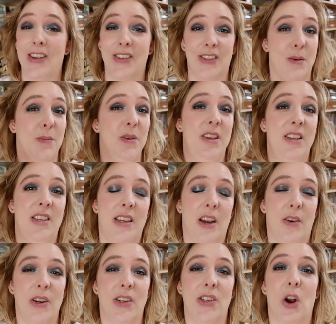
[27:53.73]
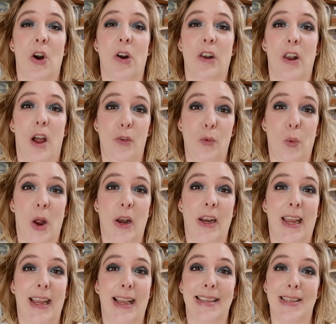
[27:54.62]
Some of these series are long
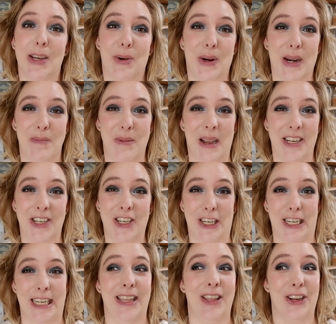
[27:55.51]
running, as I already mentioned,